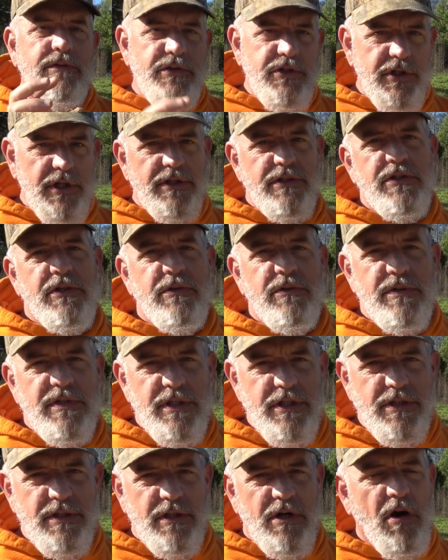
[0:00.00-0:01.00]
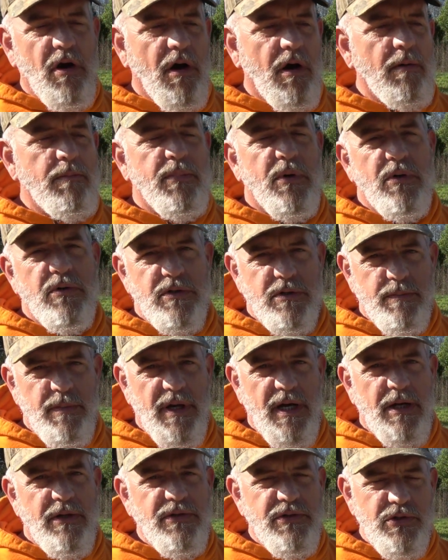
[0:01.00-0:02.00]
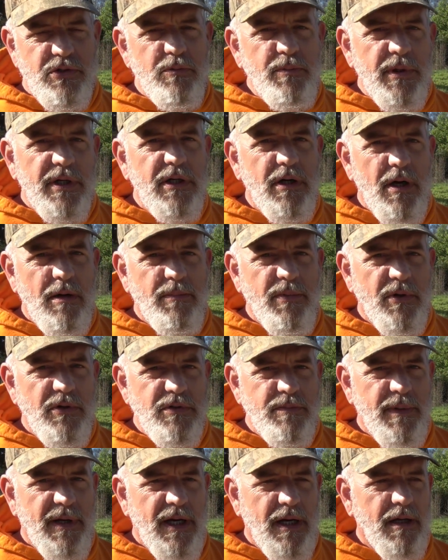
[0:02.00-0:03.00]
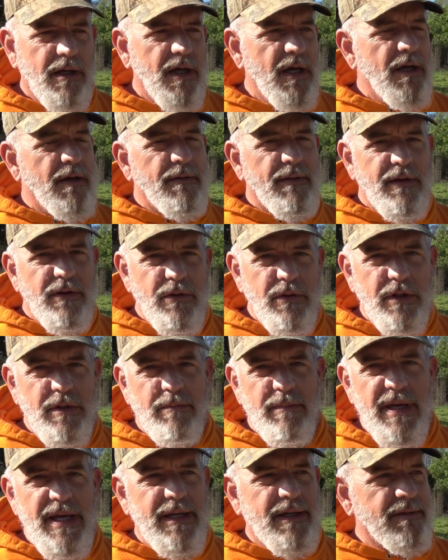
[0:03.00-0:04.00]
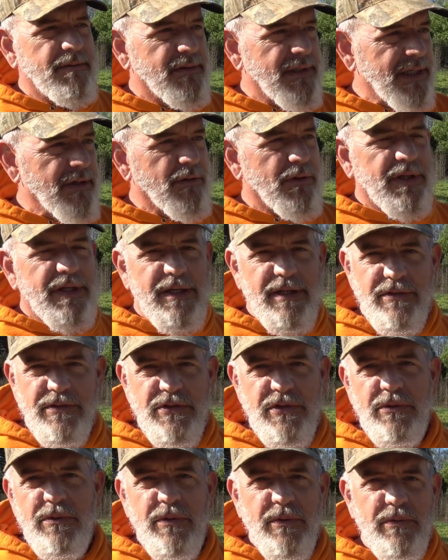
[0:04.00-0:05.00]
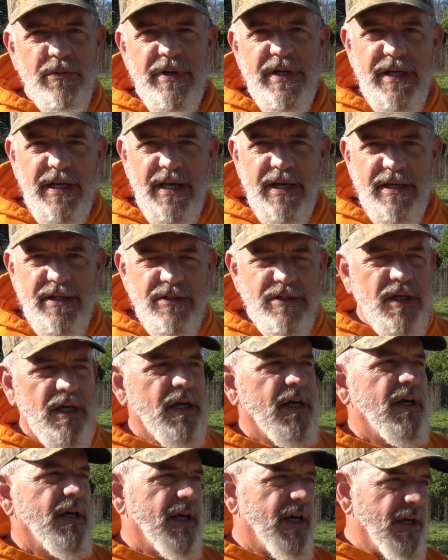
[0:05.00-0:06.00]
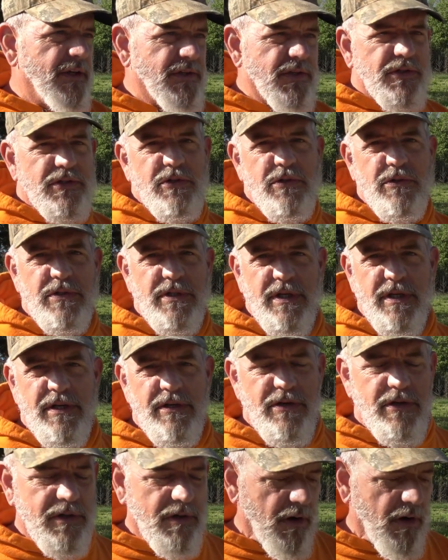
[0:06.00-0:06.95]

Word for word: Just use this compost pile, super compost pile, that you can make literally in 2 to 3 days, and just use it in your